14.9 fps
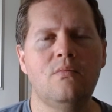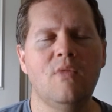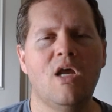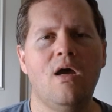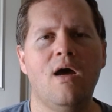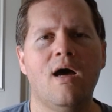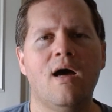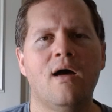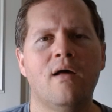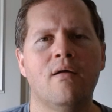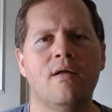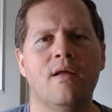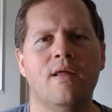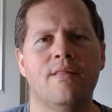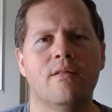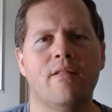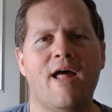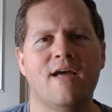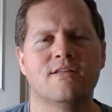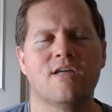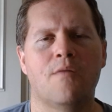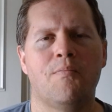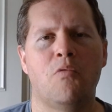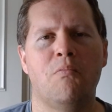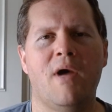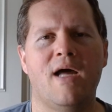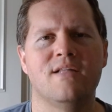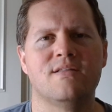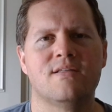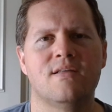in the last couple
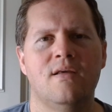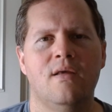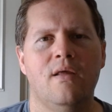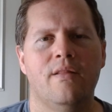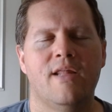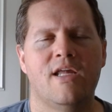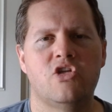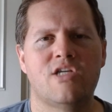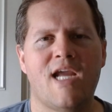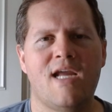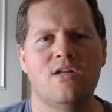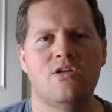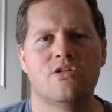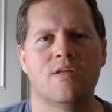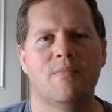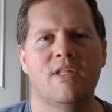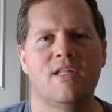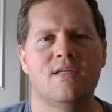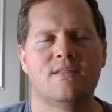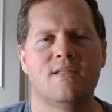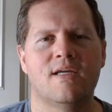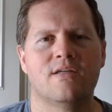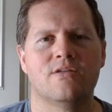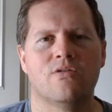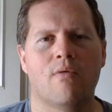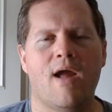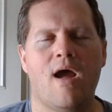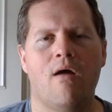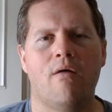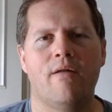months. They changed some of these things
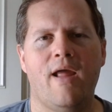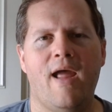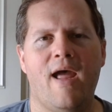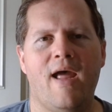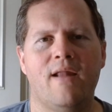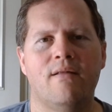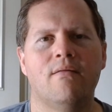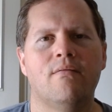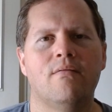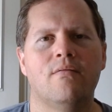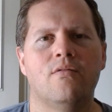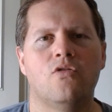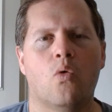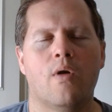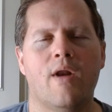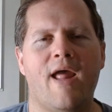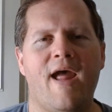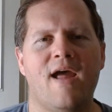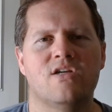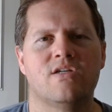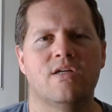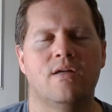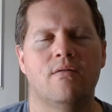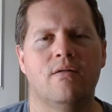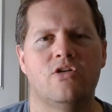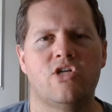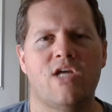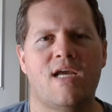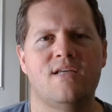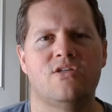around at DoorDash, and
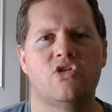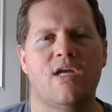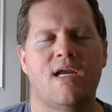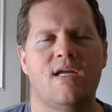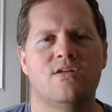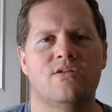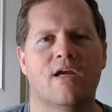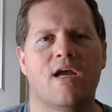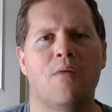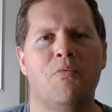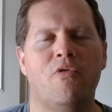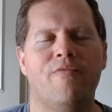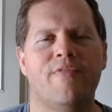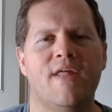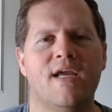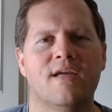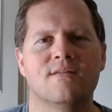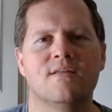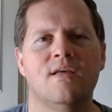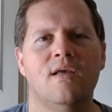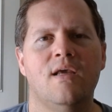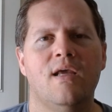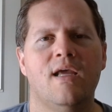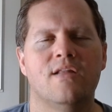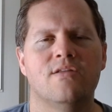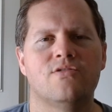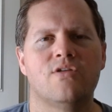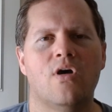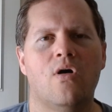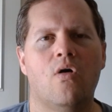Chase changed a couple of things,
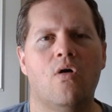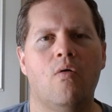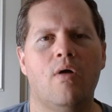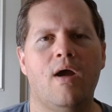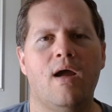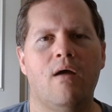and so